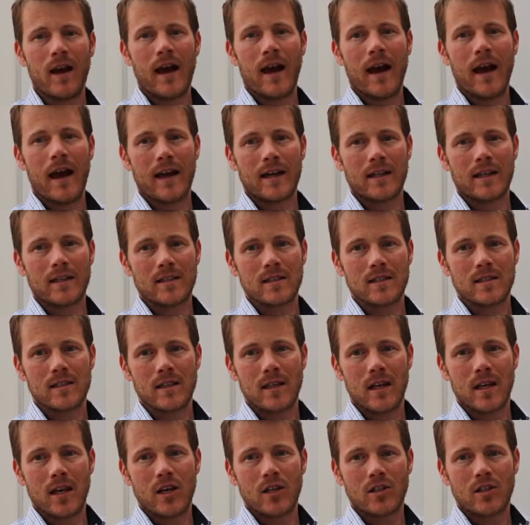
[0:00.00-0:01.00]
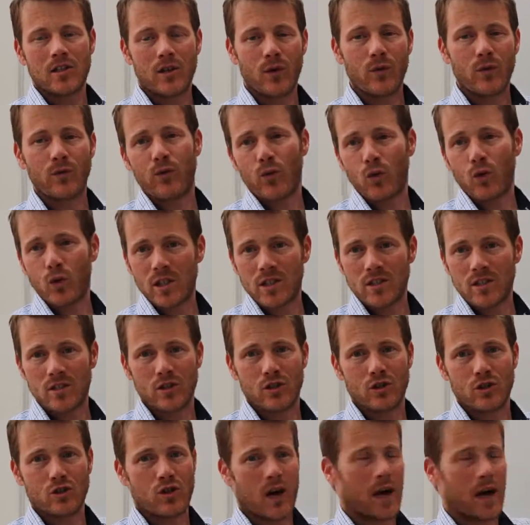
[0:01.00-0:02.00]
And don't fall into
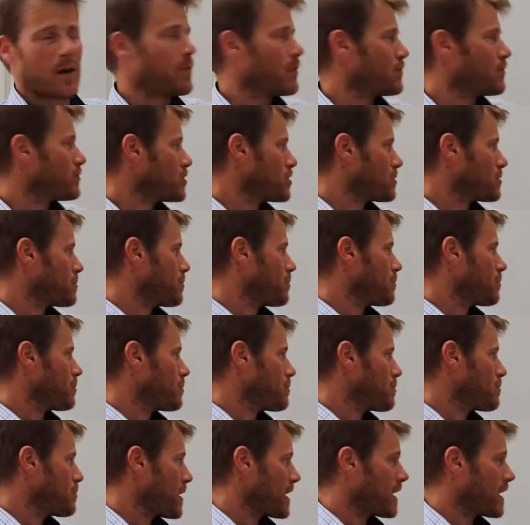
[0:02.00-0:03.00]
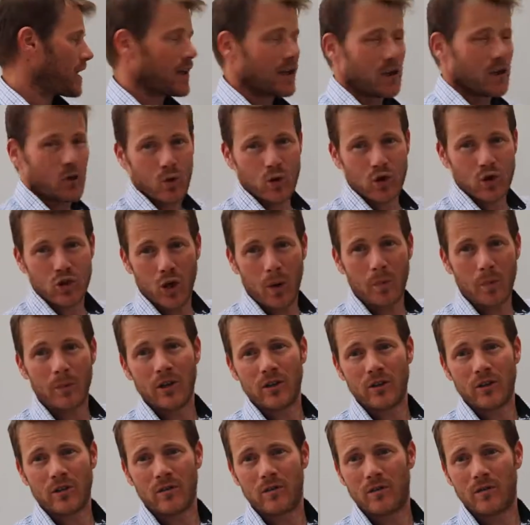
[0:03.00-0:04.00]
the trap of just picking your
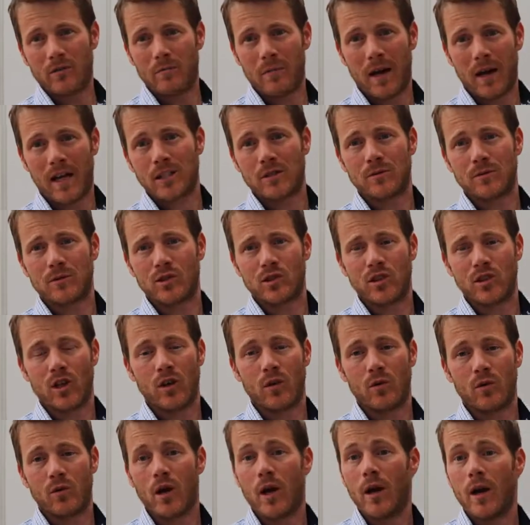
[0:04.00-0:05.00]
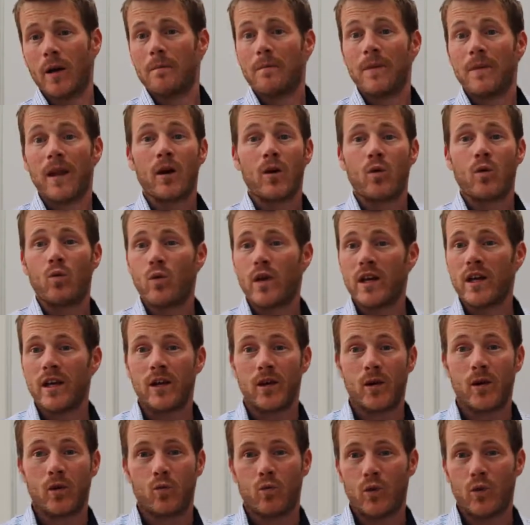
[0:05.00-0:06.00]
dominant management style.
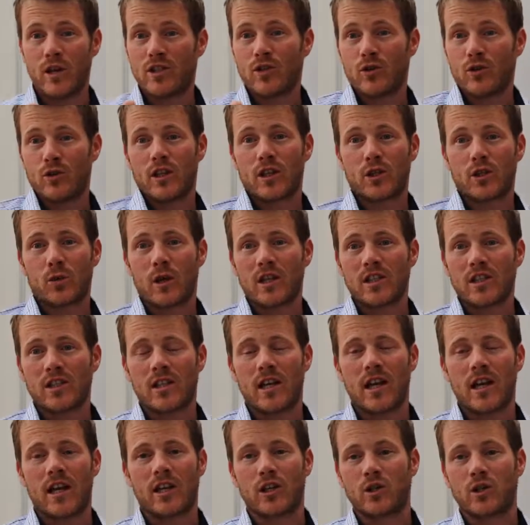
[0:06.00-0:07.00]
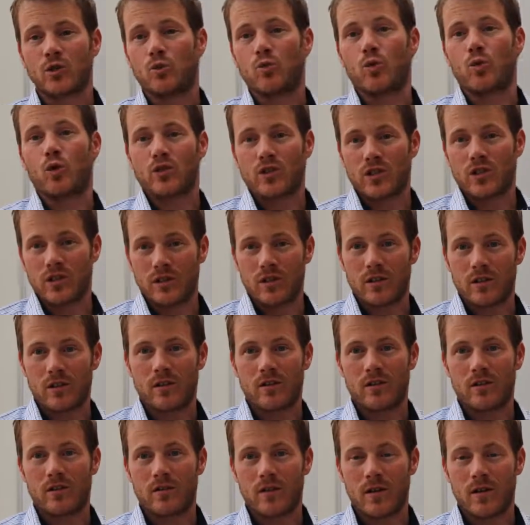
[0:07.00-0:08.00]
We do this questionnaire because we want
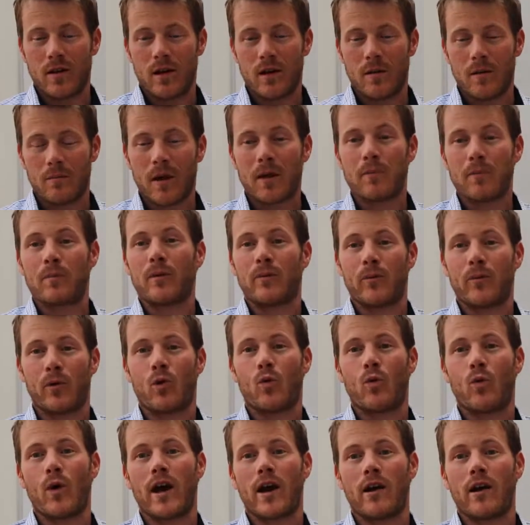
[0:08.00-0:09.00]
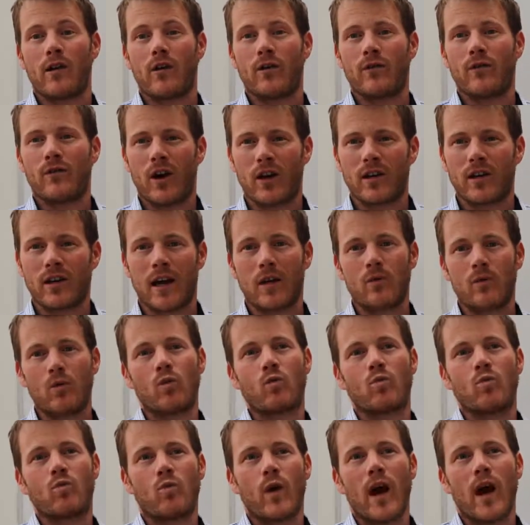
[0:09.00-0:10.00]
to make people aware of, okay,
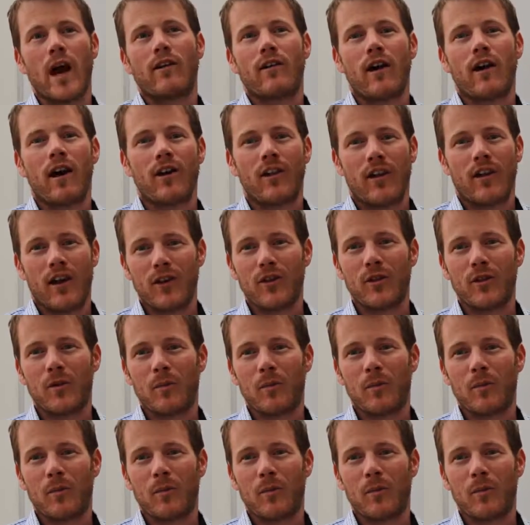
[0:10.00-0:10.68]
well, at the